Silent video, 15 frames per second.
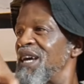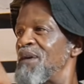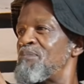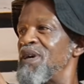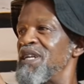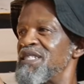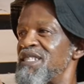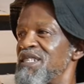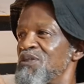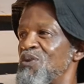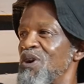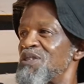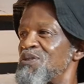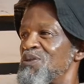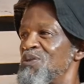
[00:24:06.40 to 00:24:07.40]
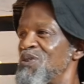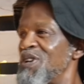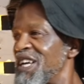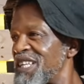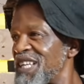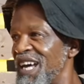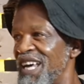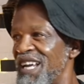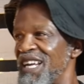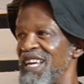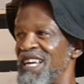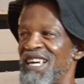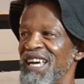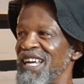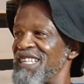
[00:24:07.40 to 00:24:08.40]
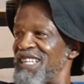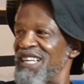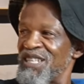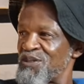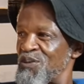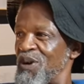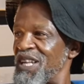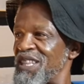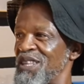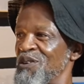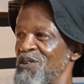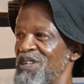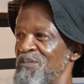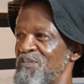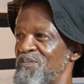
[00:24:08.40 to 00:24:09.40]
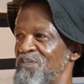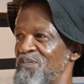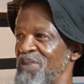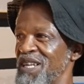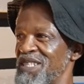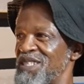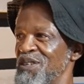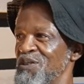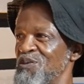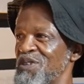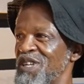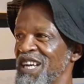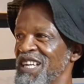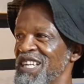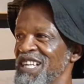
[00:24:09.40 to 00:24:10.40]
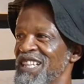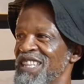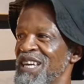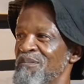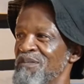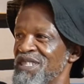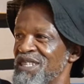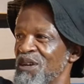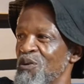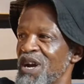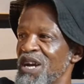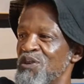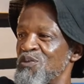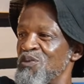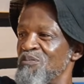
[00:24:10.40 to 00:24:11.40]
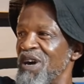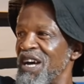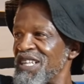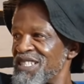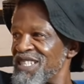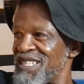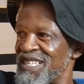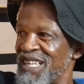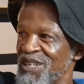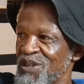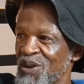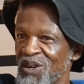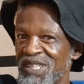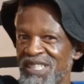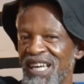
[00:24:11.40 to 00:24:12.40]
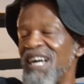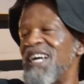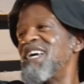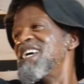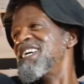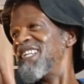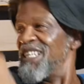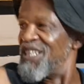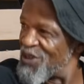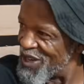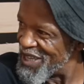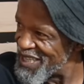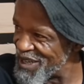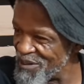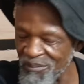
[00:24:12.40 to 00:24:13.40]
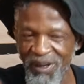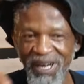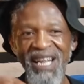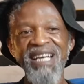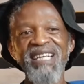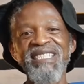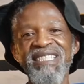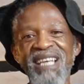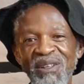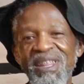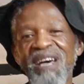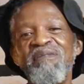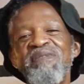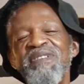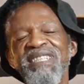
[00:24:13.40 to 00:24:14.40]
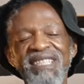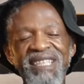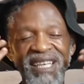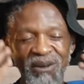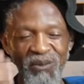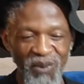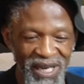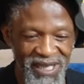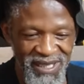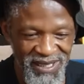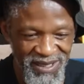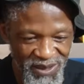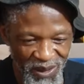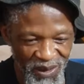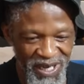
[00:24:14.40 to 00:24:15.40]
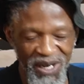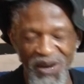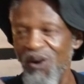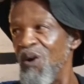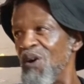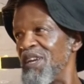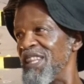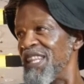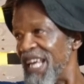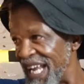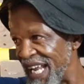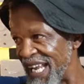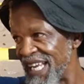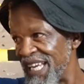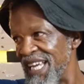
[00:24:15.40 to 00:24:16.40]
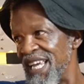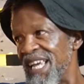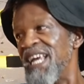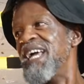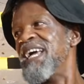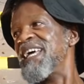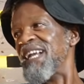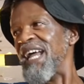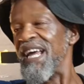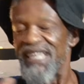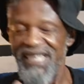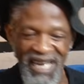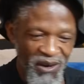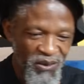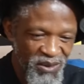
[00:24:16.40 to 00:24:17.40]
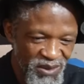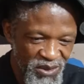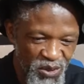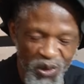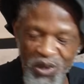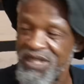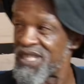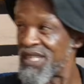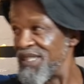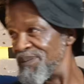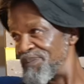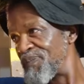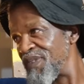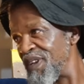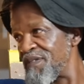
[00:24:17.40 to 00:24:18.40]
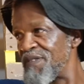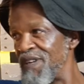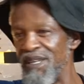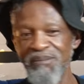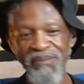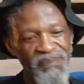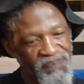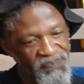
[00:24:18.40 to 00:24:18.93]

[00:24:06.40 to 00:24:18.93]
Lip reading: happens in KwaZulu-Natal. And guess what? The only person who can heal them is a white woman. She's a doctor in contemporary South Africa. What is going on there? Right now, Tsotsi, the film,